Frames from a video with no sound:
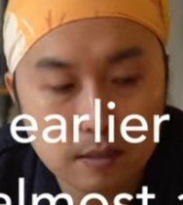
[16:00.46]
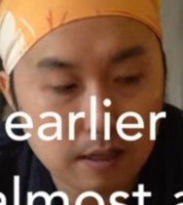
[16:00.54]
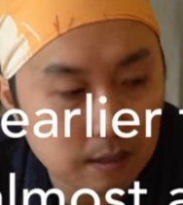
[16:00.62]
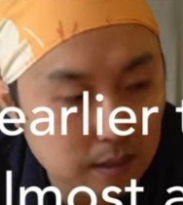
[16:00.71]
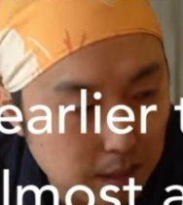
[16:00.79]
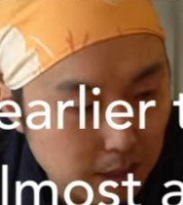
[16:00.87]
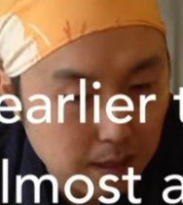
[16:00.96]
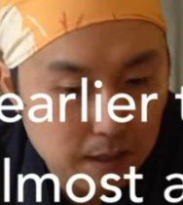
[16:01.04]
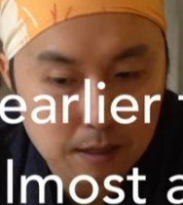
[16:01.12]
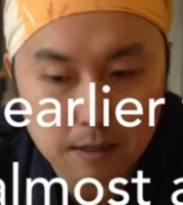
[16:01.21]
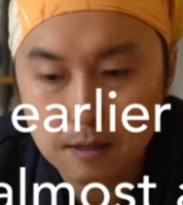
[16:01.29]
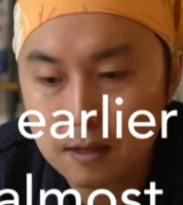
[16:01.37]

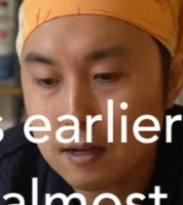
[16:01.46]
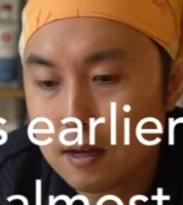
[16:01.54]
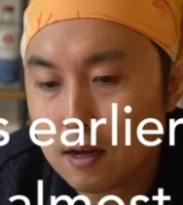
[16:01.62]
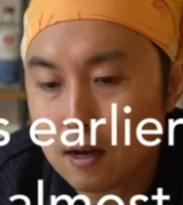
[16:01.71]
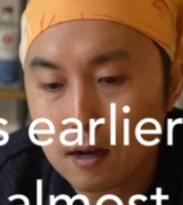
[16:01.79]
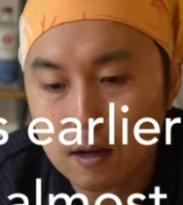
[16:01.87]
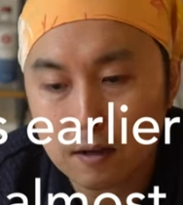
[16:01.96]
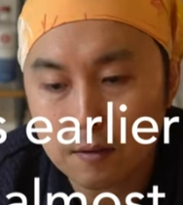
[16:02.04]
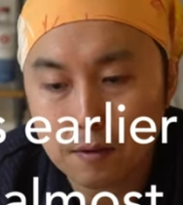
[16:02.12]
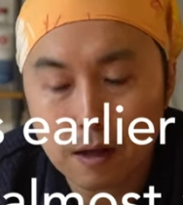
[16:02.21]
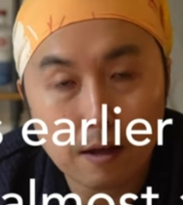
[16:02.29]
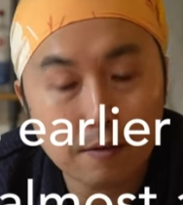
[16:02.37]
10K.
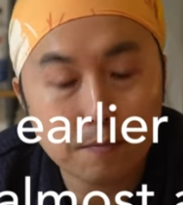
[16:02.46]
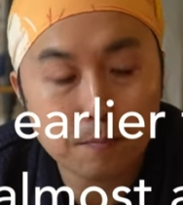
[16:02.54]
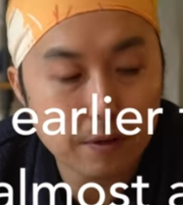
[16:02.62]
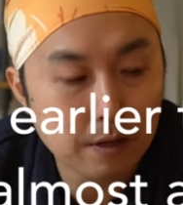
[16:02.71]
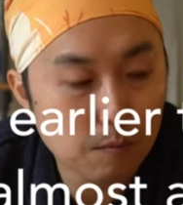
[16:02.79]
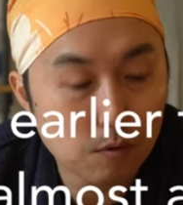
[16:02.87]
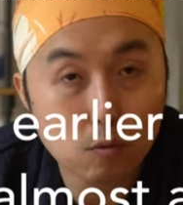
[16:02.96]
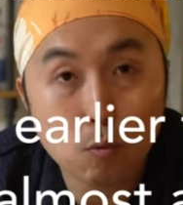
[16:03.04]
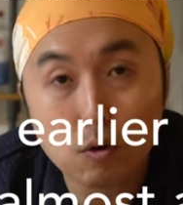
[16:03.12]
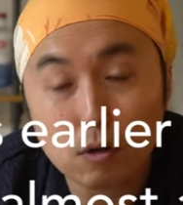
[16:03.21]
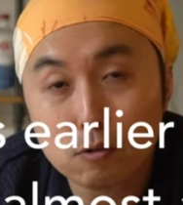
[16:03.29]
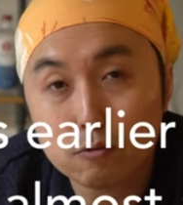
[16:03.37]
Uh, I've been able to
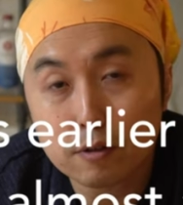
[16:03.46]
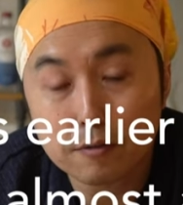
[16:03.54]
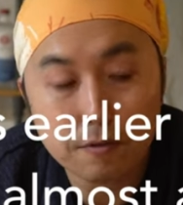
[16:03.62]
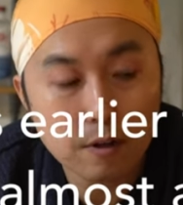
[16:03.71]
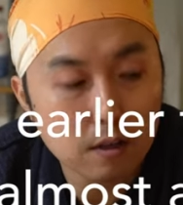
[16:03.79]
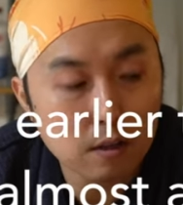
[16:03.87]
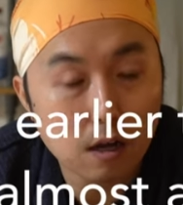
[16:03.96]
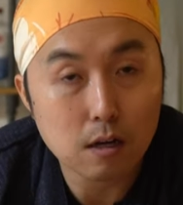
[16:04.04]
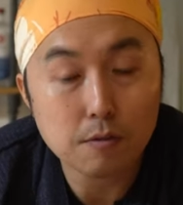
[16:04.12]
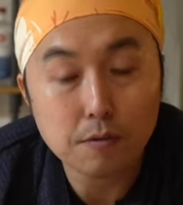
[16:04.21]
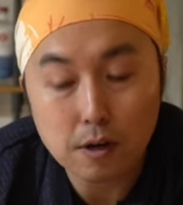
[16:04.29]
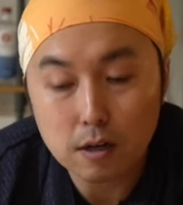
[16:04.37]
work with a lot
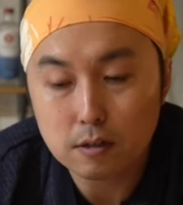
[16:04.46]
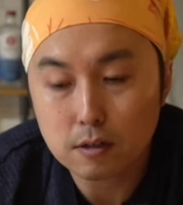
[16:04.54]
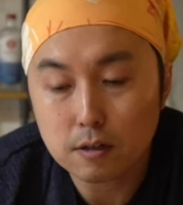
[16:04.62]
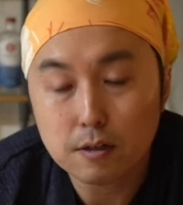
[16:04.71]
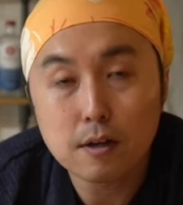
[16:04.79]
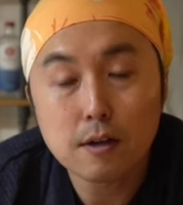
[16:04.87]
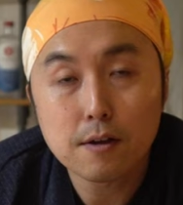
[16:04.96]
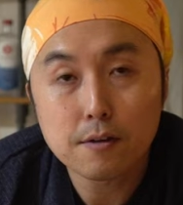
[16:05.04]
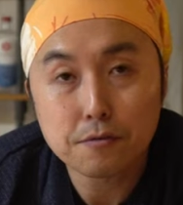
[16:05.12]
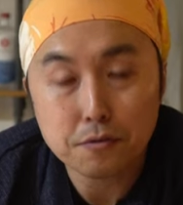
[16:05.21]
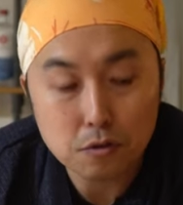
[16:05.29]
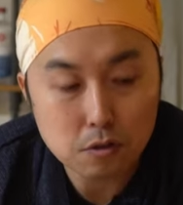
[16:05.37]
of other
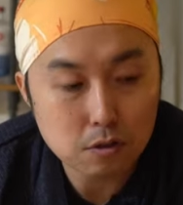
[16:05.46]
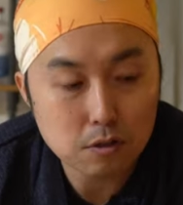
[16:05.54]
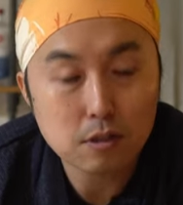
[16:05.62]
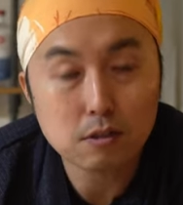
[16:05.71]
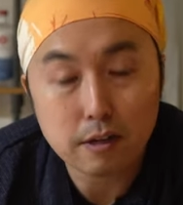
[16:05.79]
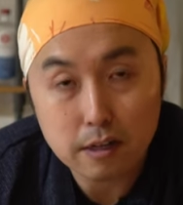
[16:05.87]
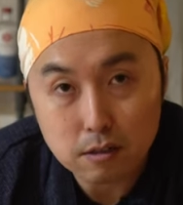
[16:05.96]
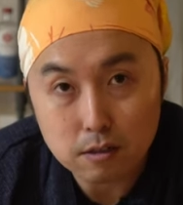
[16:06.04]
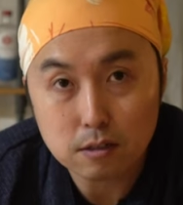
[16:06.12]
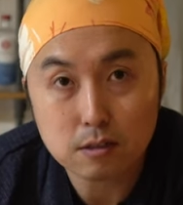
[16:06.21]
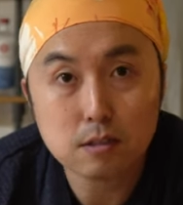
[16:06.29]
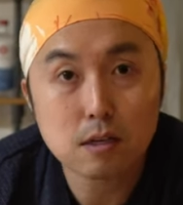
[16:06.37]
food
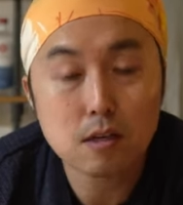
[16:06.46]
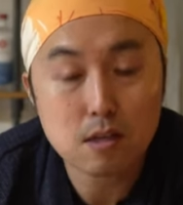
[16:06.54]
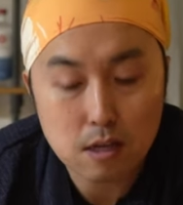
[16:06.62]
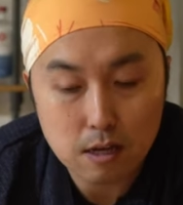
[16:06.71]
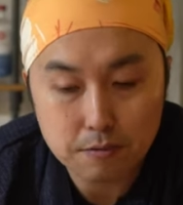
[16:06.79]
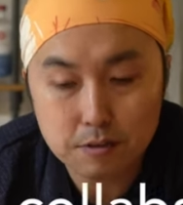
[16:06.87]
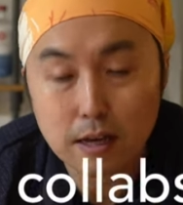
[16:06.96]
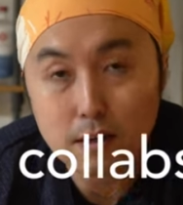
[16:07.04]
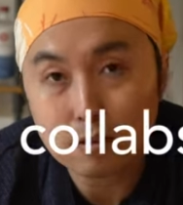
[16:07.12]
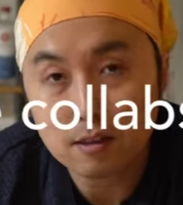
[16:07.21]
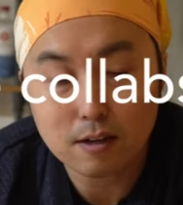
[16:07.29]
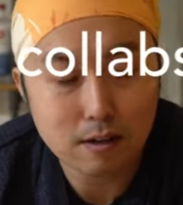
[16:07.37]
creators, chefs
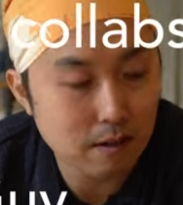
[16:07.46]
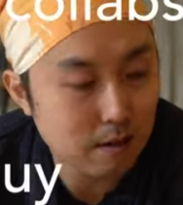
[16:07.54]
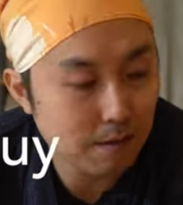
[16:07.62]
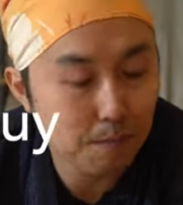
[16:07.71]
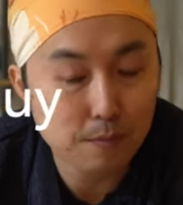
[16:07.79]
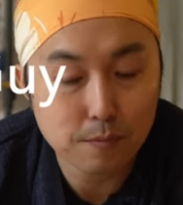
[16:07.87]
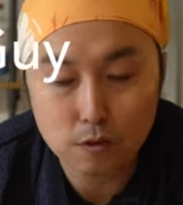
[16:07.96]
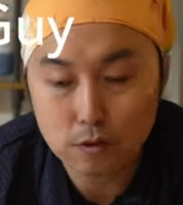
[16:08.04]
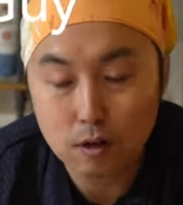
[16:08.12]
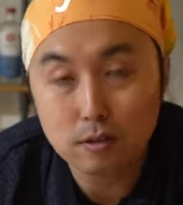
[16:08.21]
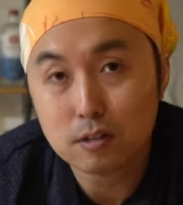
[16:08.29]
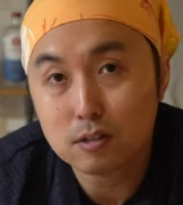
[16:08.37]
out there doing
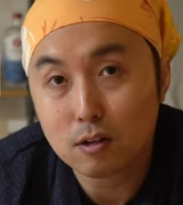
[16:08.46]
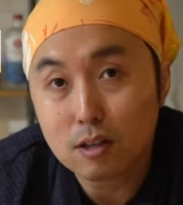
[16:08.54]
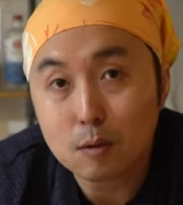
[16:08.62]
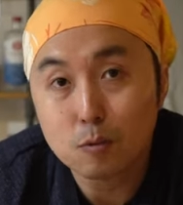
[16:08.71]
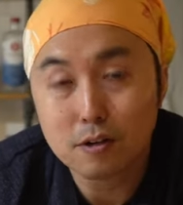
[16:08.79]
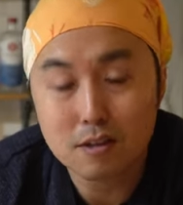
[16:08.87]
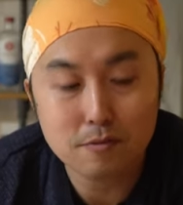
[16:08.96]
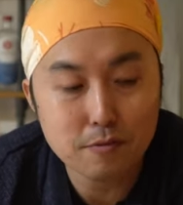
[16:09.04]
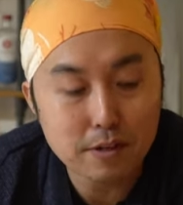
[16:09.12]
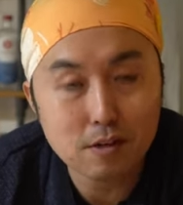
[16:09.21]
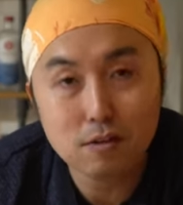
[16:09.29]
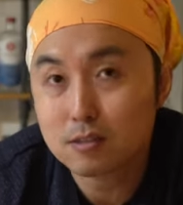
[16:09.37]
all these collaboration
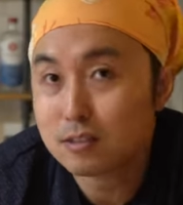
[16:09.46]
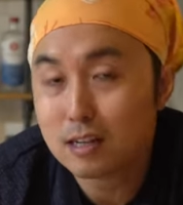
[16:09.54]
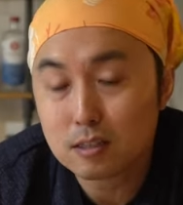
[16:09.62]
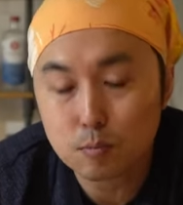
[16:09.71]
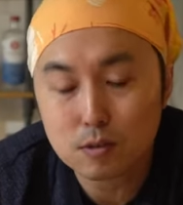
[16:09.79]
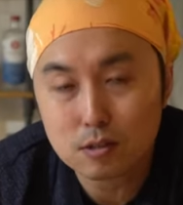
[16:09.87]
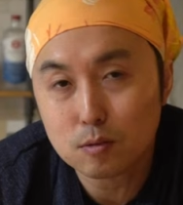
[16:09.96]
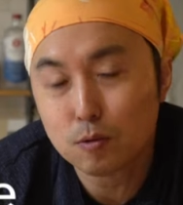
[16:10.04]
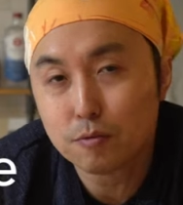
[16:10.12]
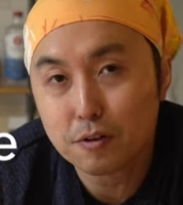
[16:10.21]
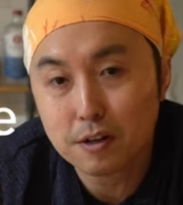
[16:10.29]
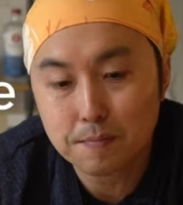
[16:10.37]
videos. That's been super
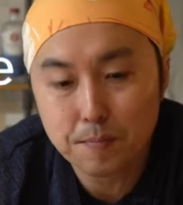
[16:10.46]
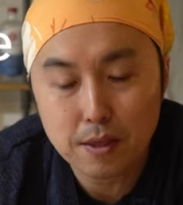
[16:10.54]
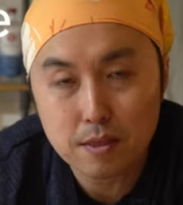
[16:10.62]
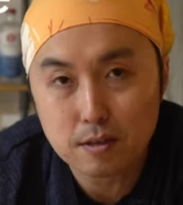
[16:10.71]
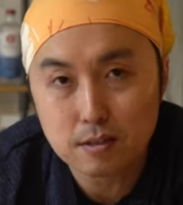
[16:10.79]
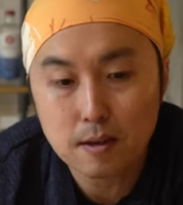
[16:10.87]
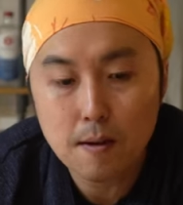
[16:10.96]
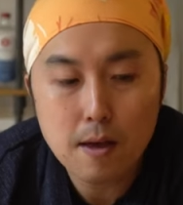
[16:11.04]
fun. And just